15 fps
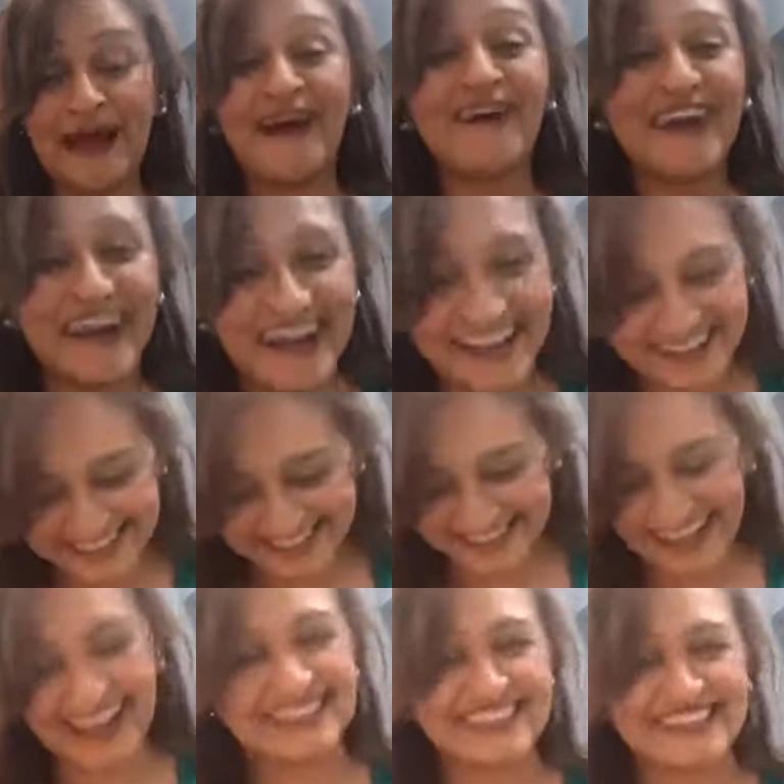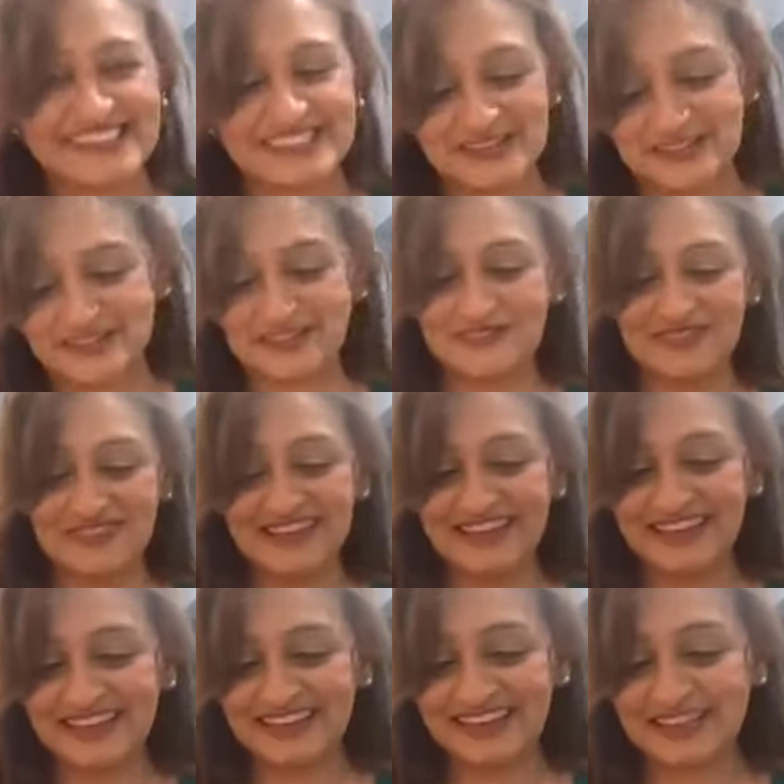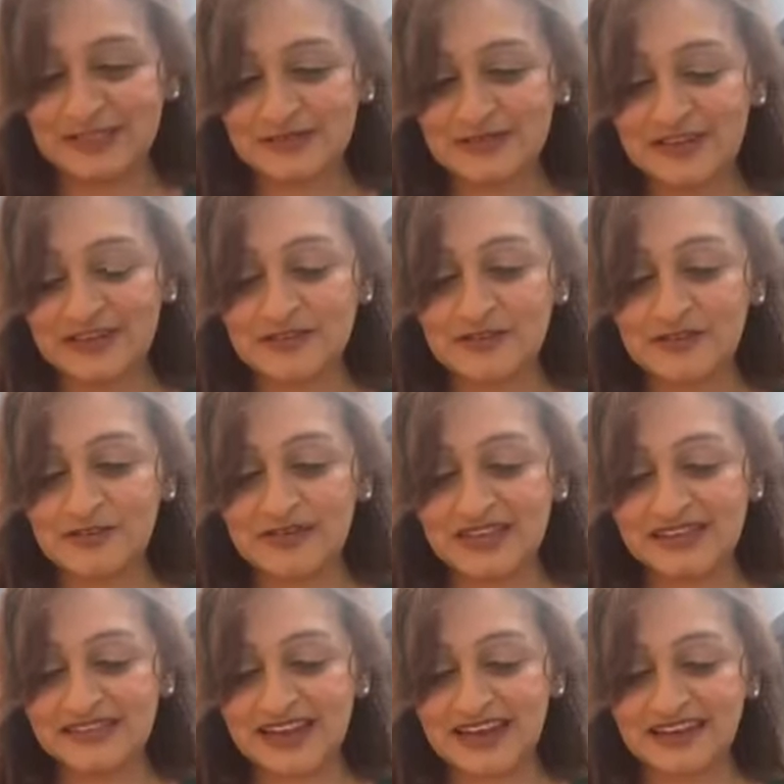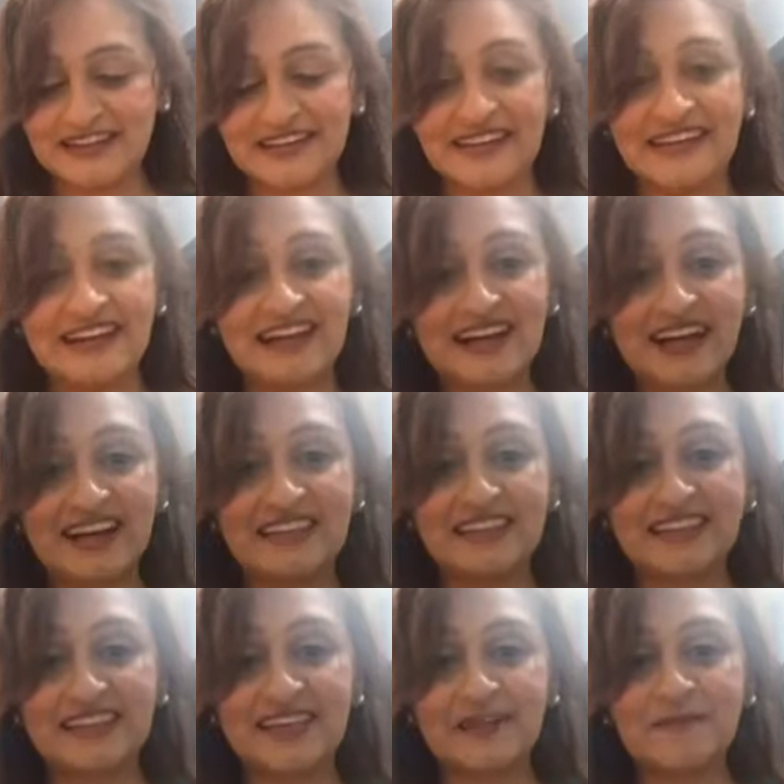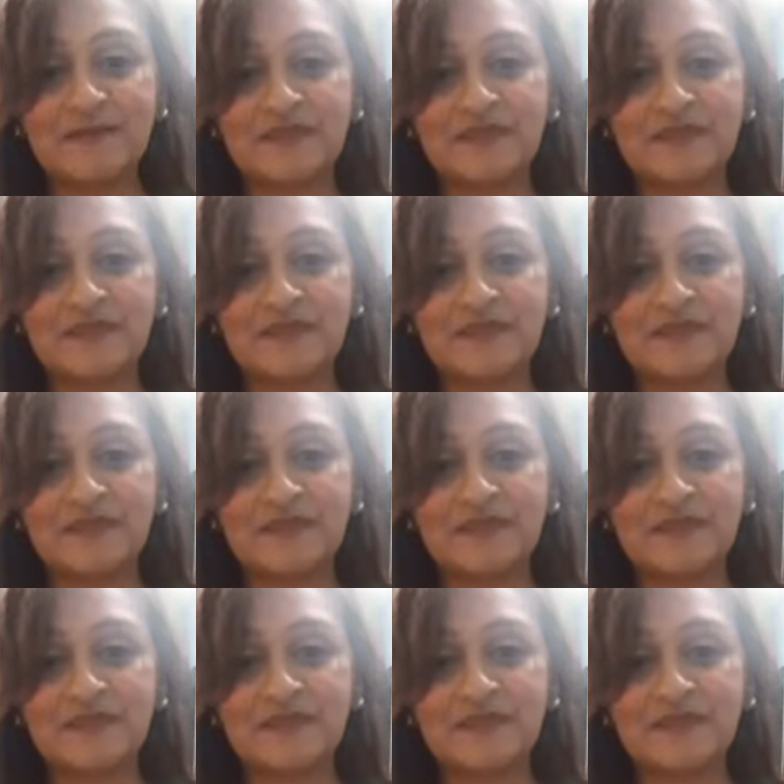Oh, I think so too. It's from being tired. Look at that.